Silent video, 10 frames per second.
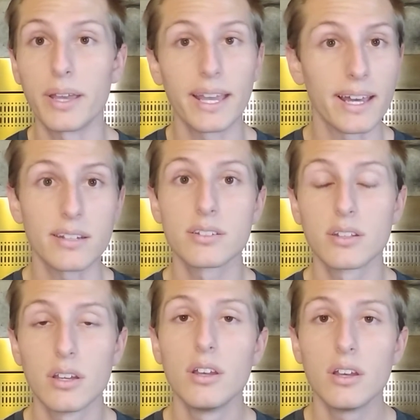at
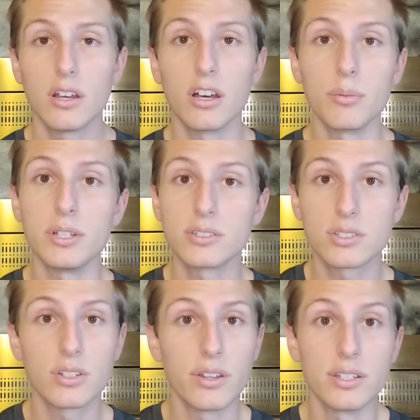this
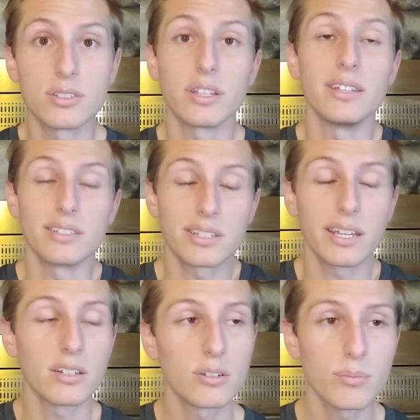in this
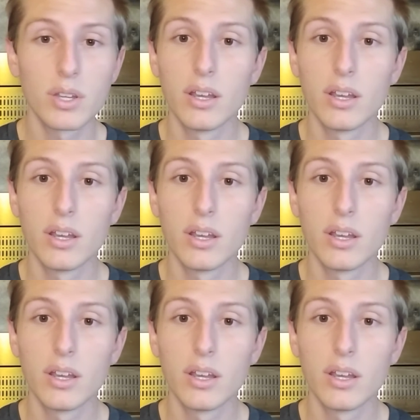kingdom.